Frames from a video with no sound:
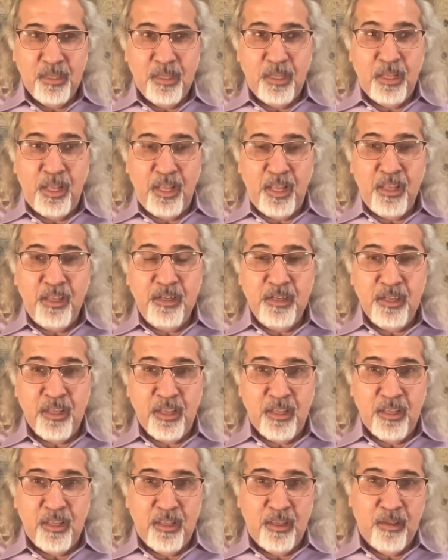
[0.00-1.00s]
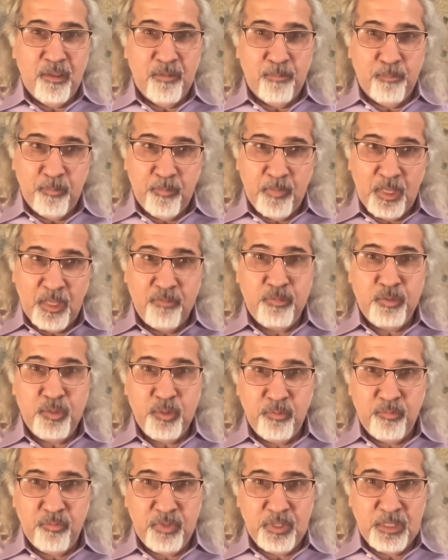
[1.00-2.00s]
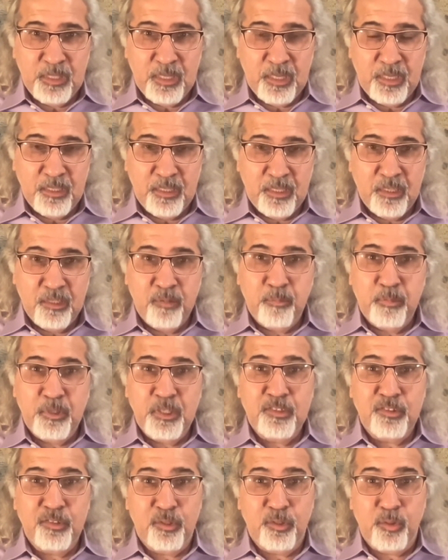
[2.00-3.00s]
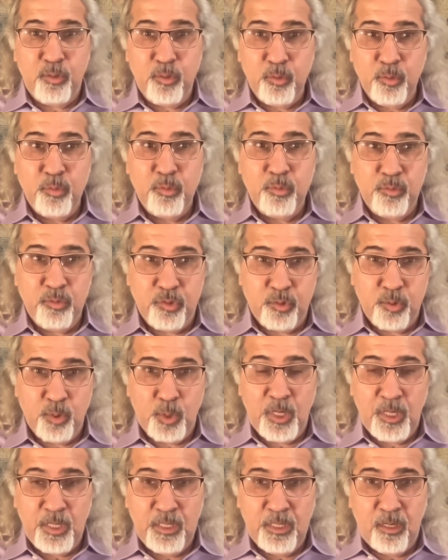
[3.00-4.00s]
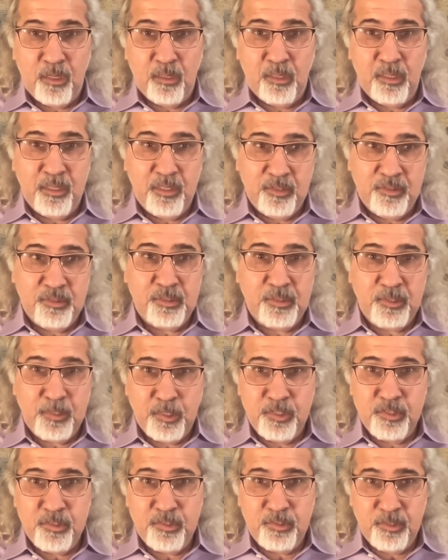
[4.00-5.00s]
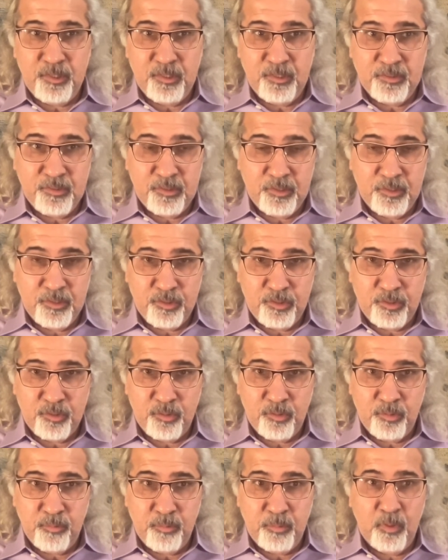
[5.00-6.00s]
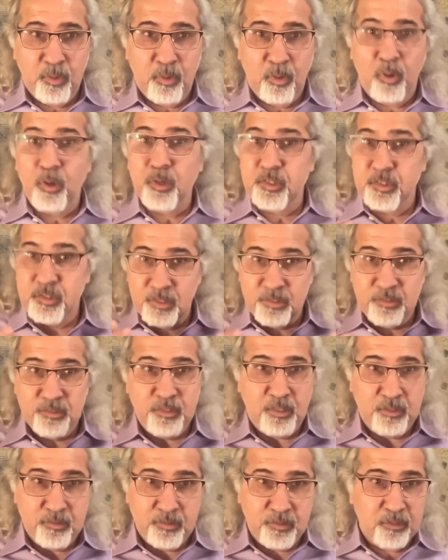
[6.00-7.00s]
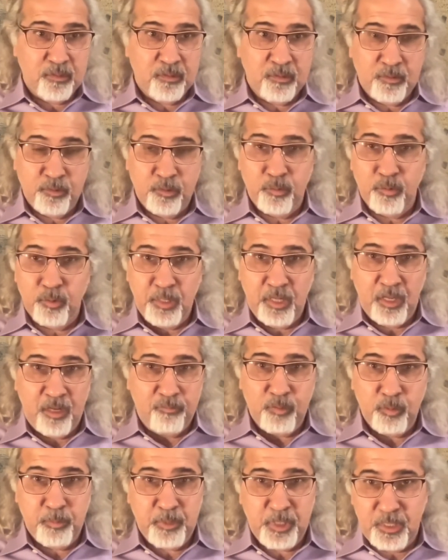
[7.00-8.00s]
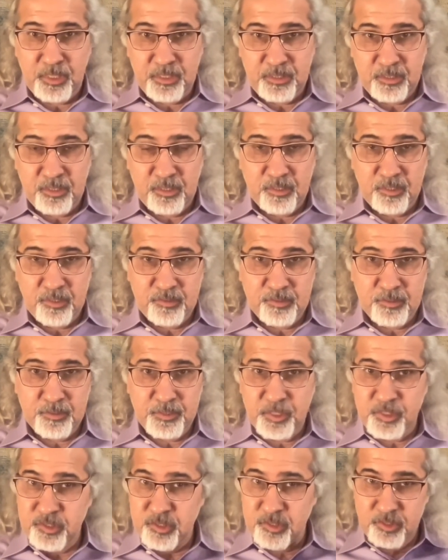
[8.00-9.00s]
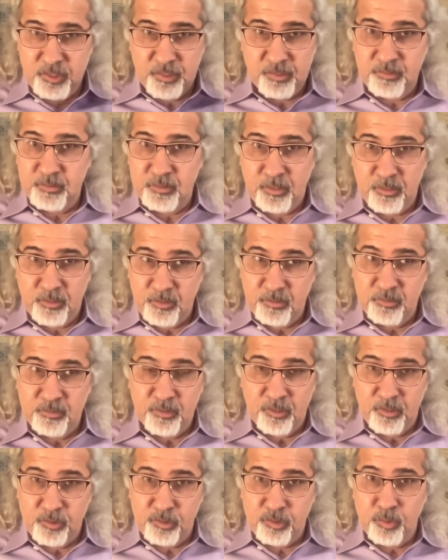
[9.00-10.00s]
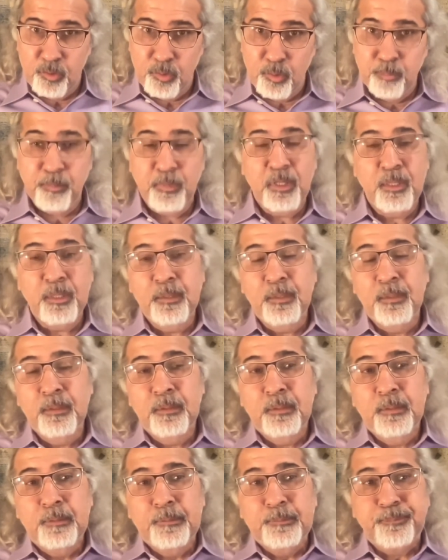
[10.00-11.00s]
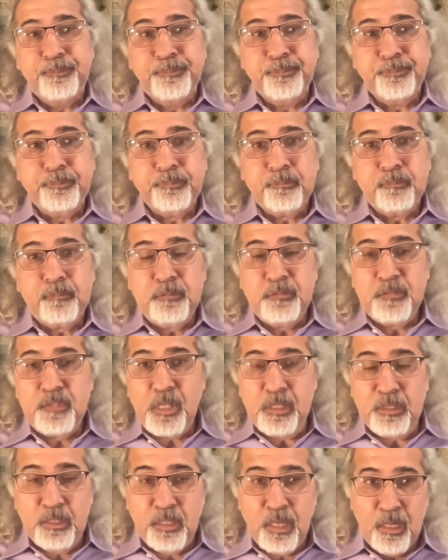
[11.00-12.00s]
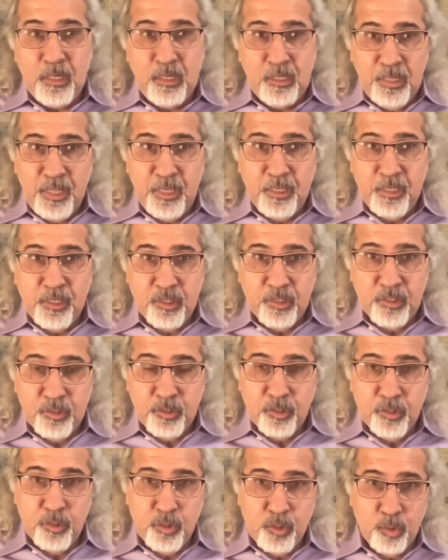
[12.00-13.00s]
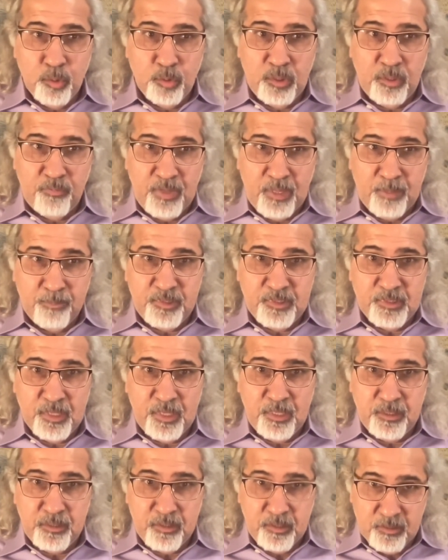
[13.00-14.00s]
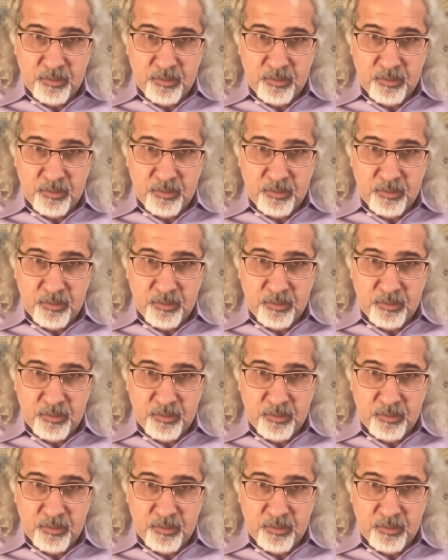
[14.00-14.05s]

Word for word: and if you feel like it, please do join our dissertation research group or just us you don't have to be writing a dissertation, just the research group. The link to the website